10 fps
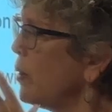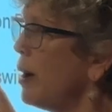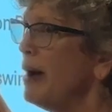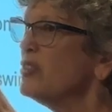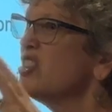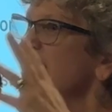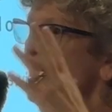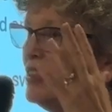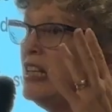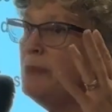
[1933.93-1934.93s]
about
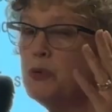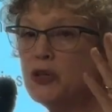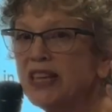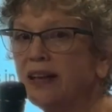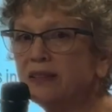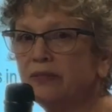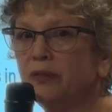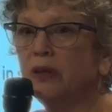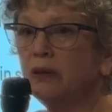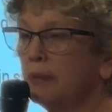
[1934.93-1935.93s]
70%
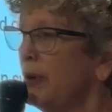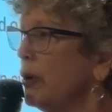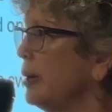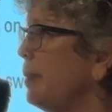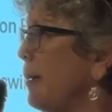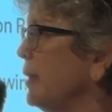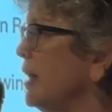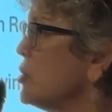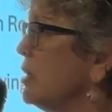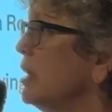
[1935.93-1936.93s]
of the American
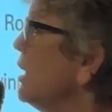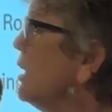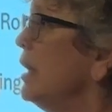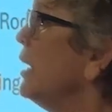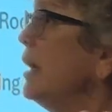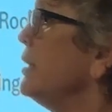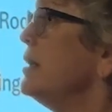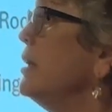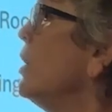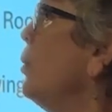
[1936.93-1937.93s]
population
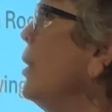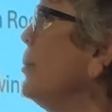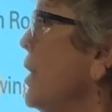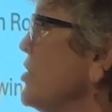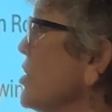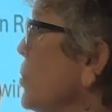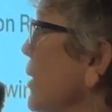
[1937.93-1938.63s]
didn't know what Project